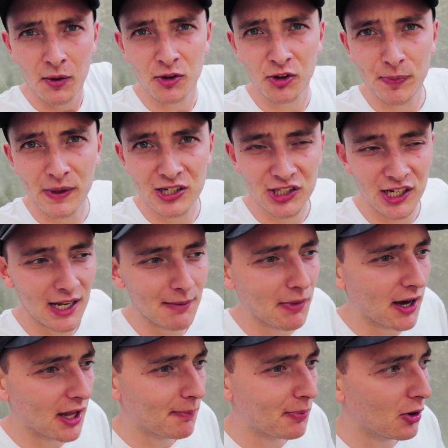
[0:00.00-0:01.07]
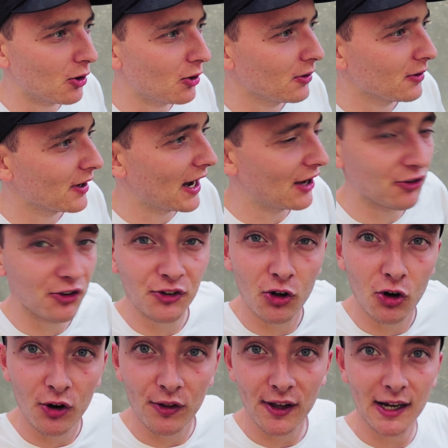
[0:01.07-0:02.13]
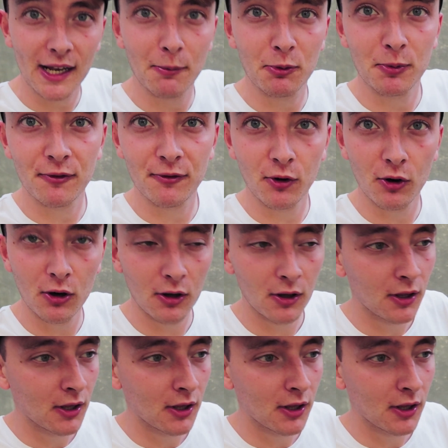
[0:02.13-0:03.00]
just been chilling by the pool, as you saw in the clips before.